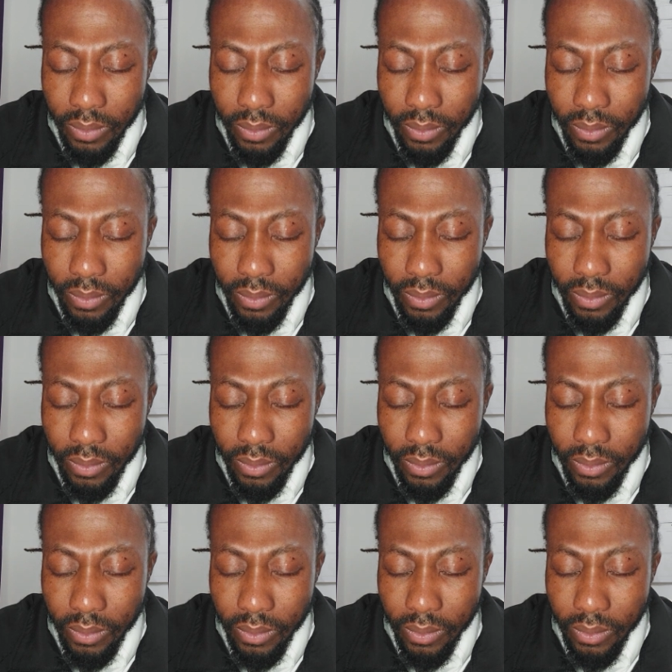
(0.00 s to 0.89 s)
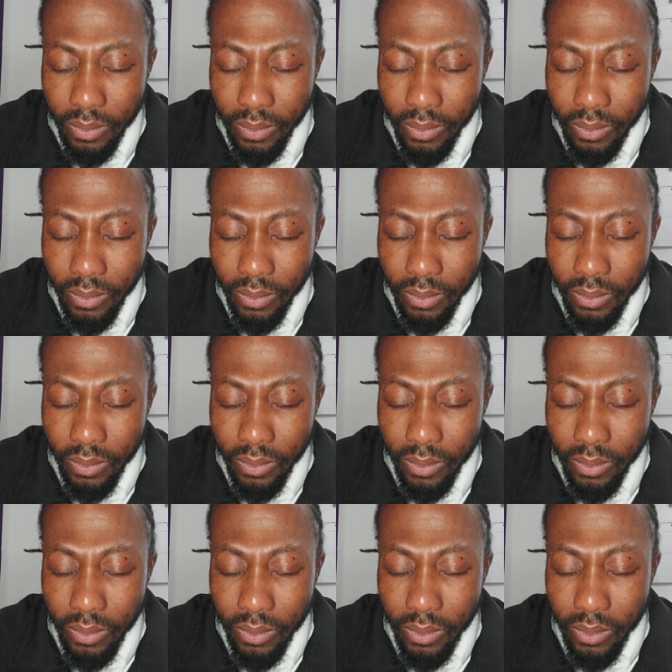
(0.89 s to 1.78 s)

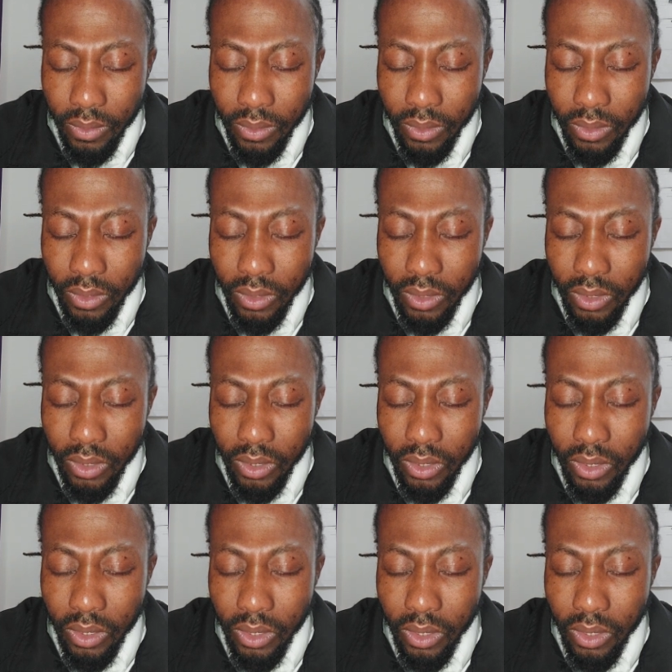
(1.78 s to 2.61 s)
Nothing is said.